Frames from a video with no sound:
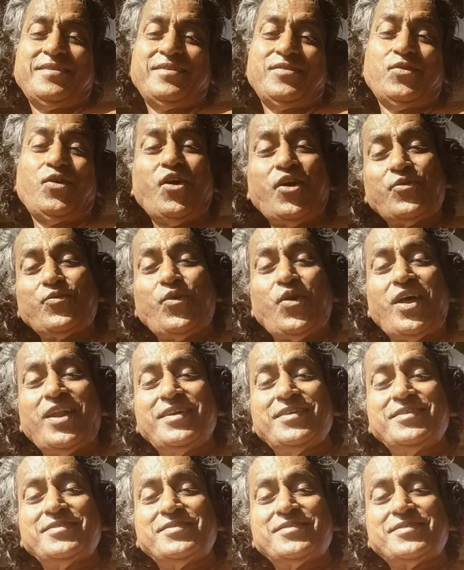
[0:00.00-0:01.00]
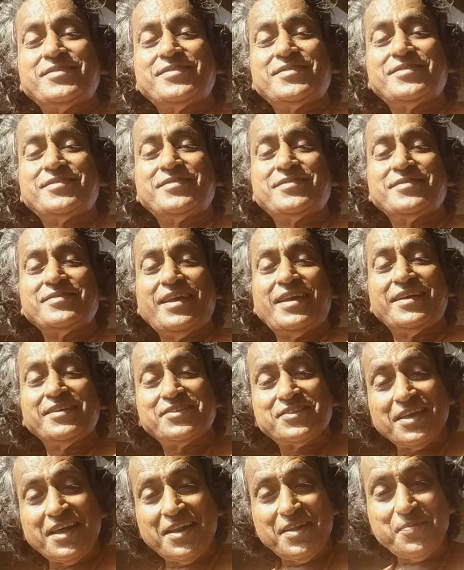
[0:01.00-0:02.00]
non-violence and
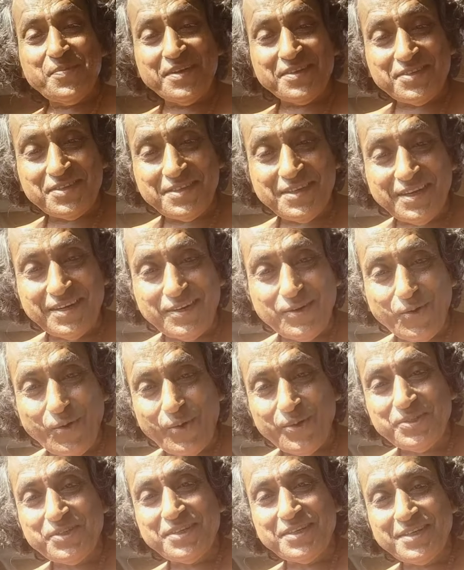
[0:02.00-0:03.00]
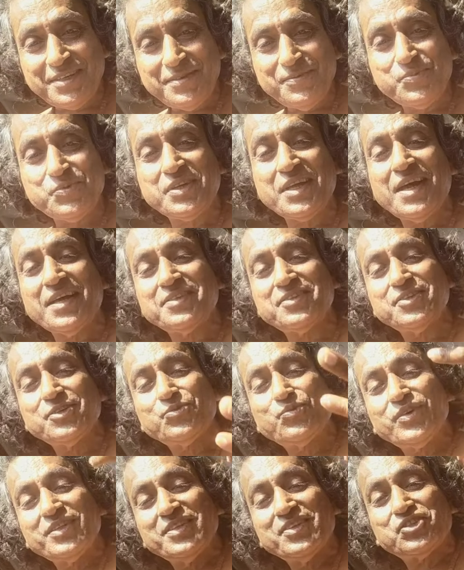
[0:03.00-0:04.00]
celibacy under all circumstances,
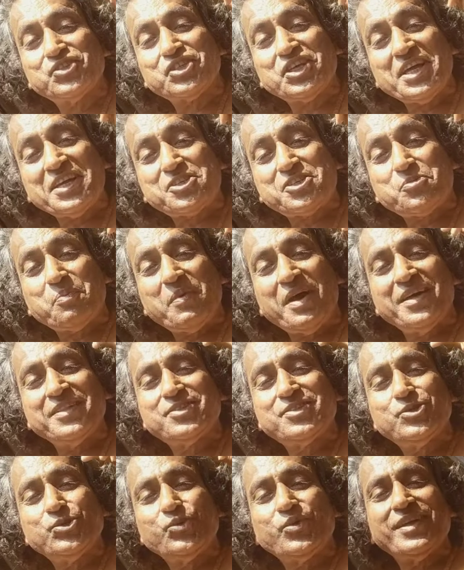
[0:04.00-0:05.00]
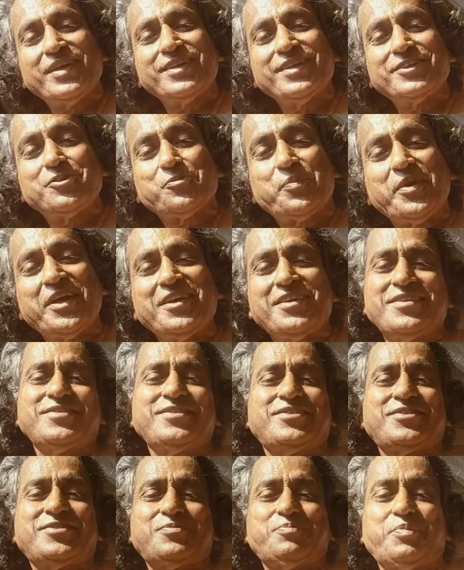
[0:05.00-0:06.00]
within 6 months you can
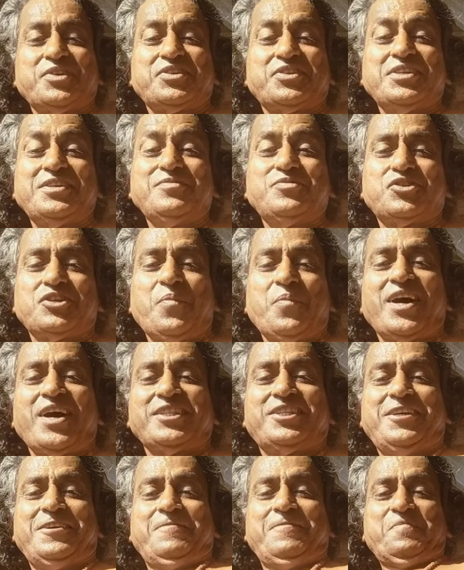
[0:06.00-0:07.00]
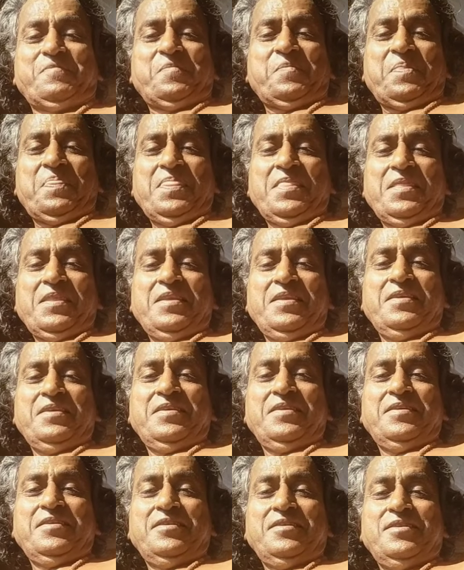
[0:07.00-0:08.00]
perceive Samadhi.
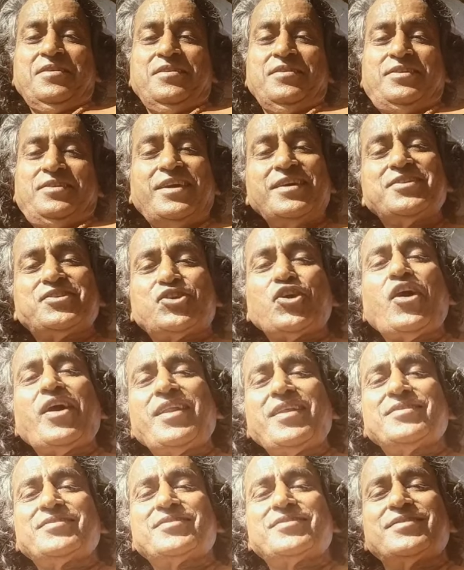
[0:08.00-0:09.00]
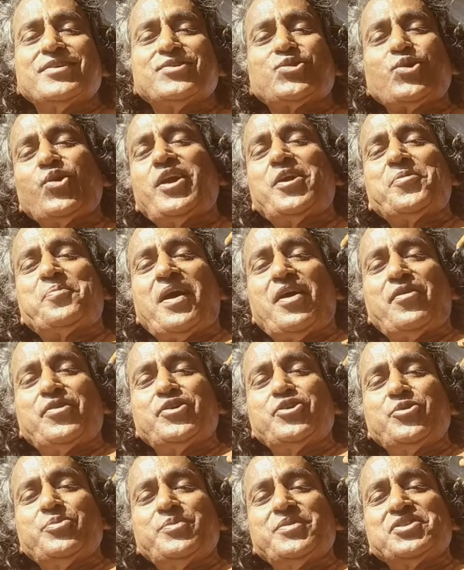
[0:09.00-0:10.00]
Yes, join us, the Solar
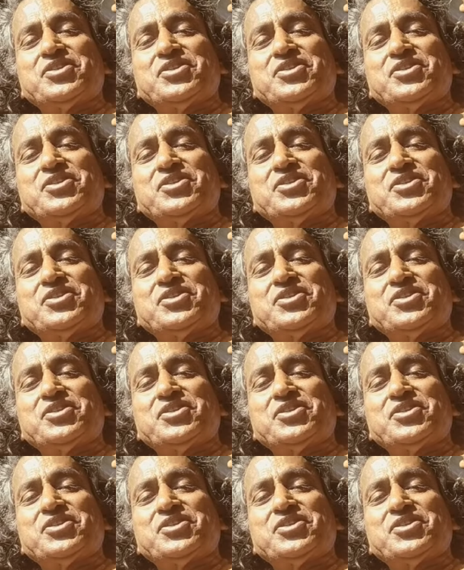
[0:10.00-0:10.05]
Powered Humans,